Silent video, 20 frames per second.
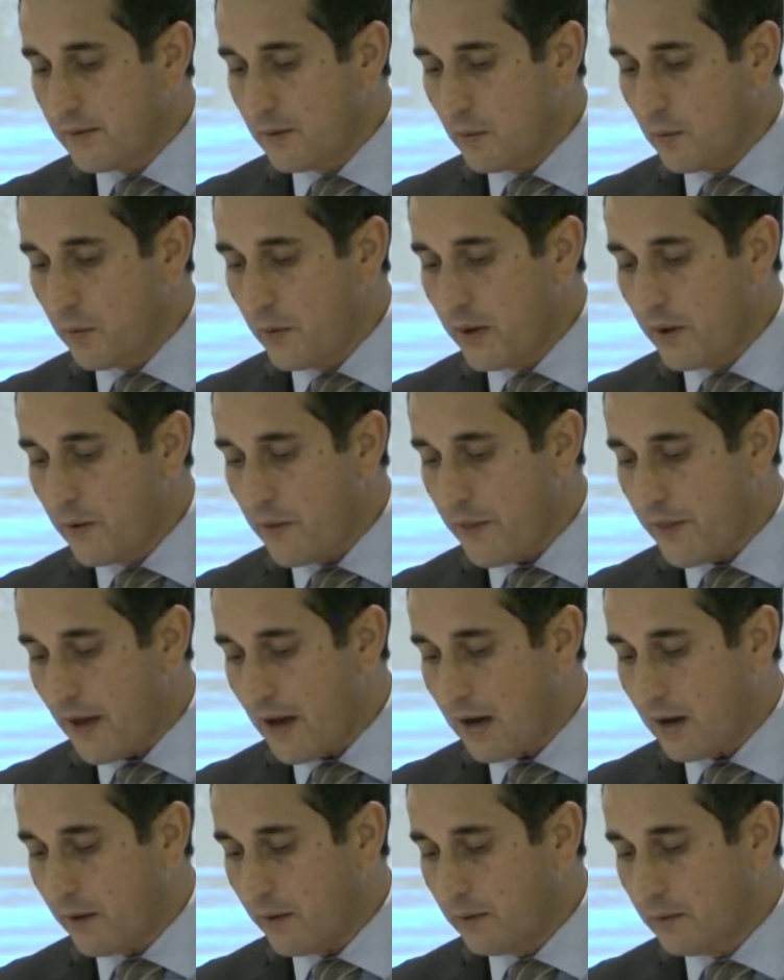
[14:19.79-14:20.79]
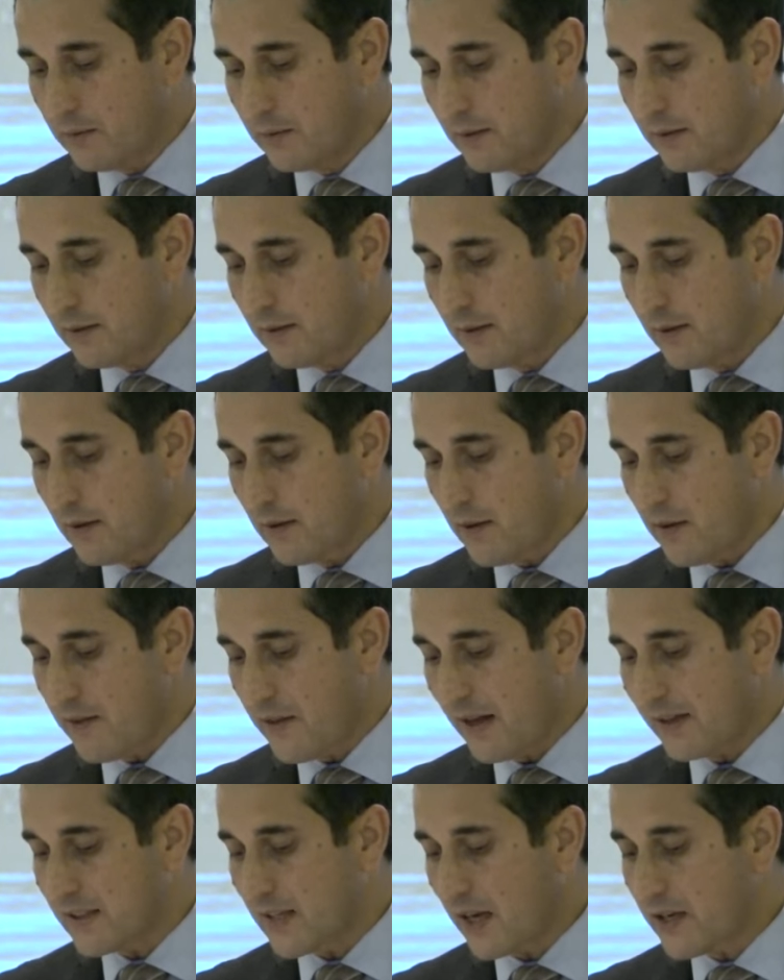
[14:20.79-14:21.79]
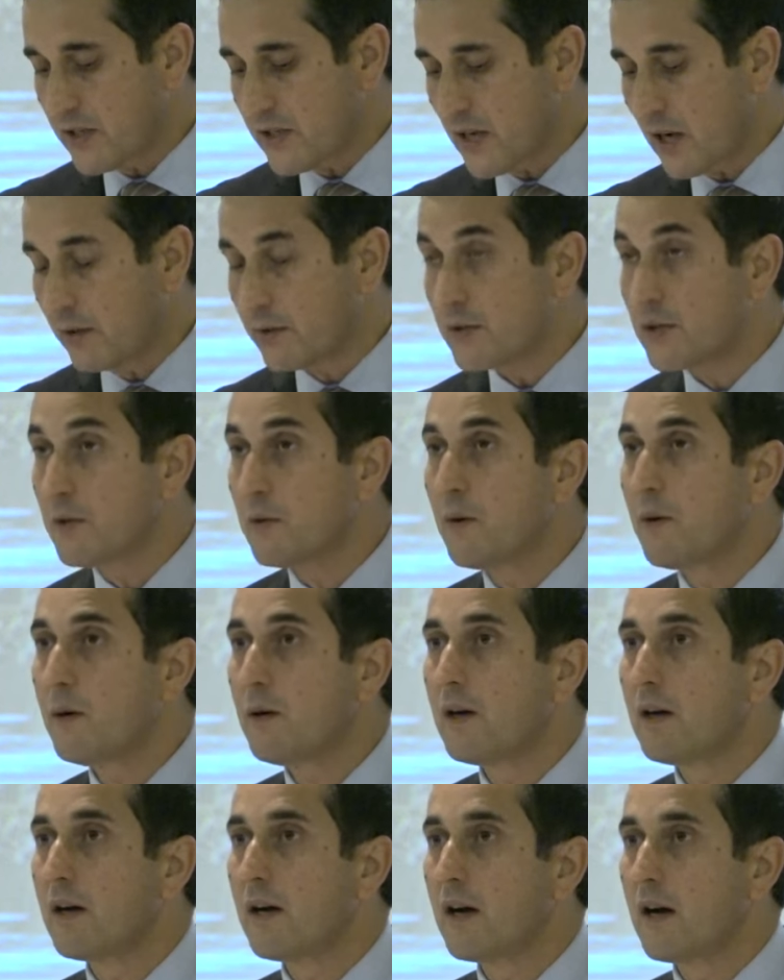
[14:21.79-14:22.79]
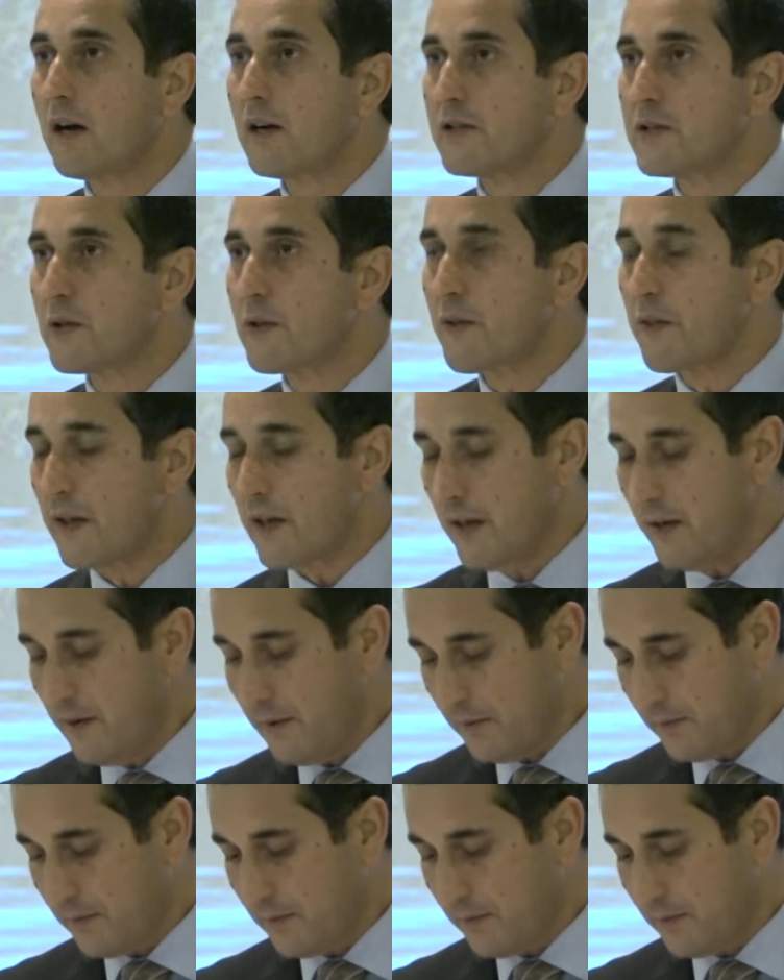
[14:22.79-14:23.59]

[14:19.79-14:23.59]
wilt thou that I shall do unto thee?